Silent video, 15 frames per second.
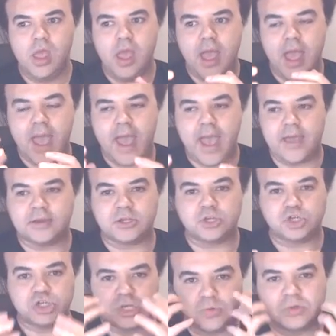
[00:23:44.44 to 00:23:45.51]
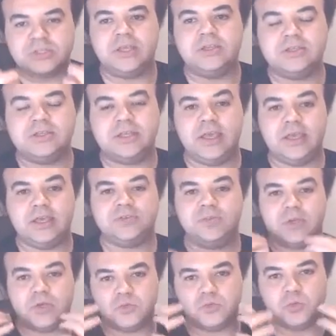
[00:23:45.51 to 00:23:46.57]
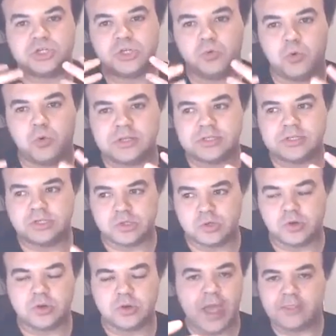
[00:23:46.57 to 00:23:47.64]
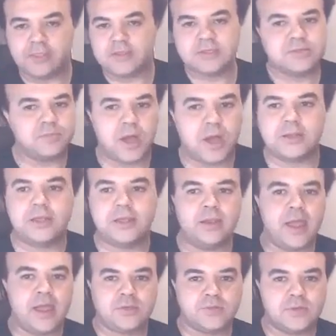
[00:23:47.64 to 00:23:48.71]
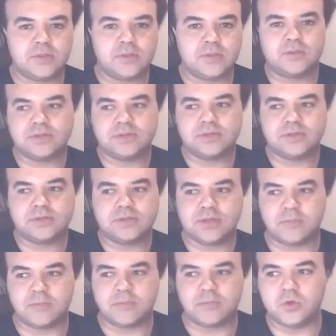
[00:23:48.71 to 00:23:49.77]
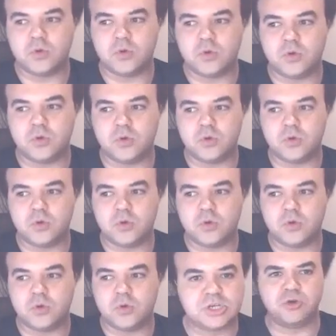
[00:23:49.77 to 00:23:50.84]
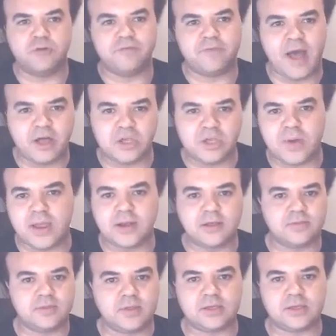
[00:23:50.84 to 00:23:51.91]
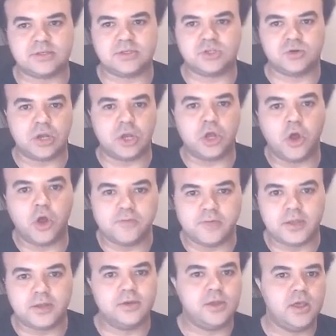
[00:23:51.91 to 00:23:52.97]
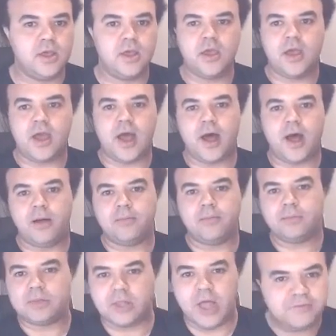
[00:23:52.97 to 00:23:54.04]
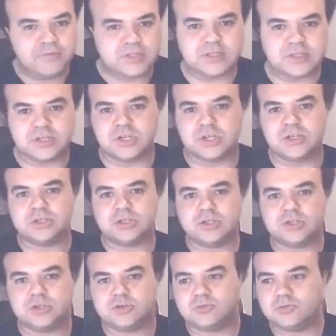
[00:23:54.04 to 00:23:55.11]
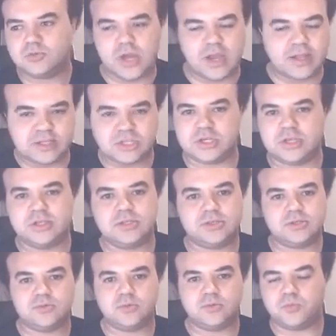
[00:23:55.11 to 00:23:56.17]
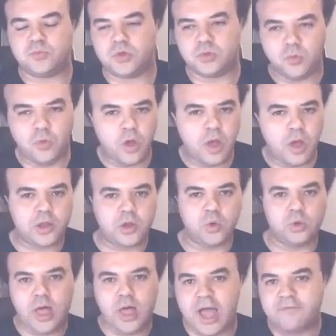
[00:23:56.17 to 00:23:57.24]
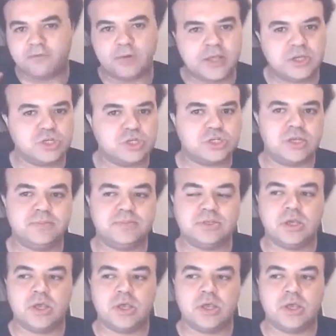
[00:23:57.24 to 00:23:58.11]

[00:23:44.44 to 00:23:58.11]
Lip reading: And she was in tears, because what she wanted to do, and this might connect with some of you who are in a similar position and you're evaluating things during COVID, life decisions and transitions with work or life relationships.